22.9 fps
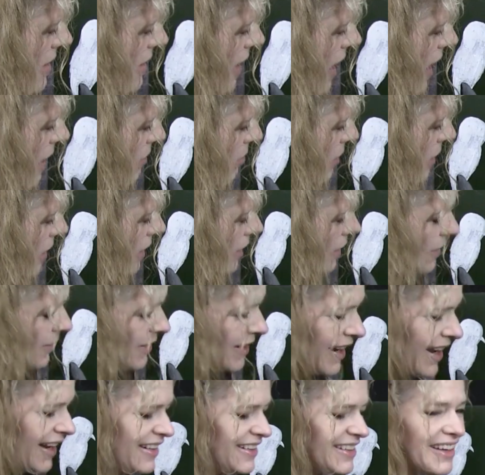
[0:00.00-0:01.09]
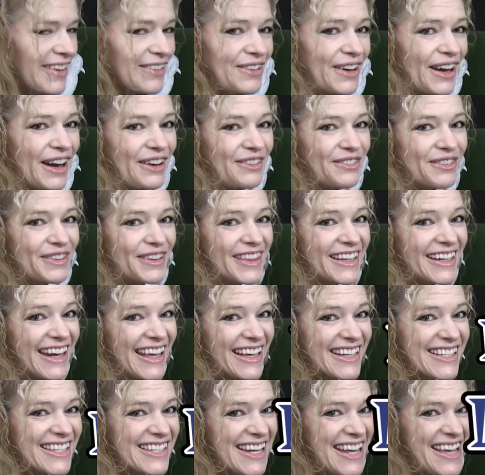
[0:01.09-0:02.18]
stop here and get ready for the
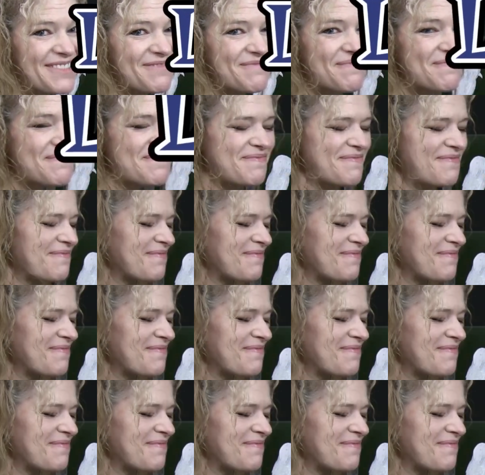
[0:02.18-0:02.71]
next step.